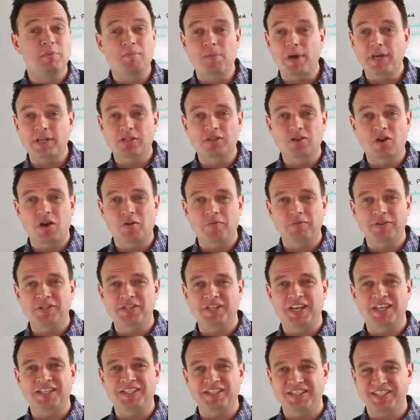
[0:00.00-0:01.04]
best
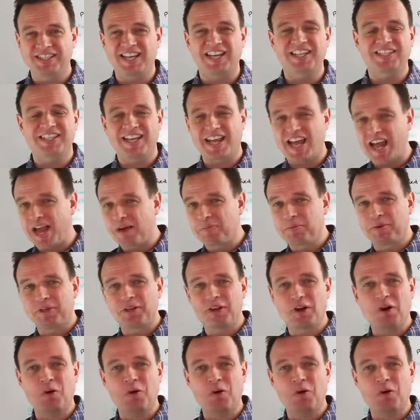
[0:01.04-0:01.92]
conversations actually happen